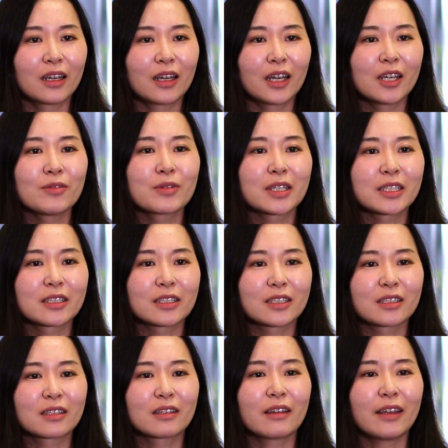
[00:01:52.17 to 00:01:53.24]
I
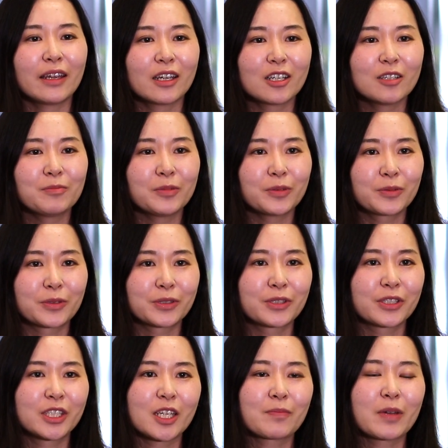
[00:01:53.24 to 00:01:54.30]
wanna help
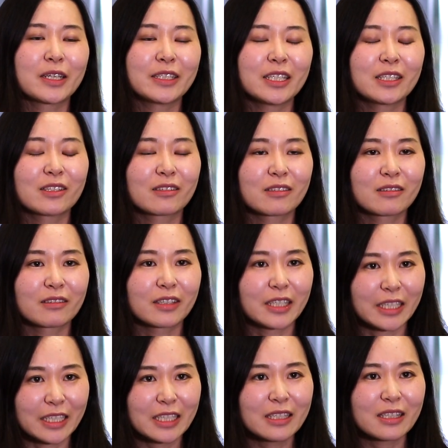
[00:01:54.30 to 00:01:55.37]
for Japanese
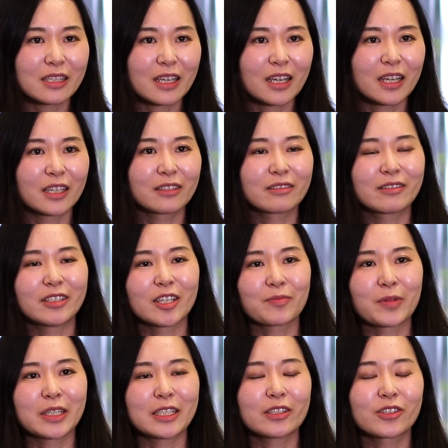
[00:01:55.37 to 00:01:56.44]
kids and
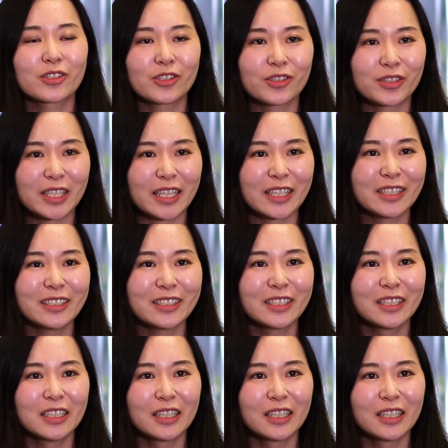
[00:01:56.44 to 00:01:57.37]
Japanese students.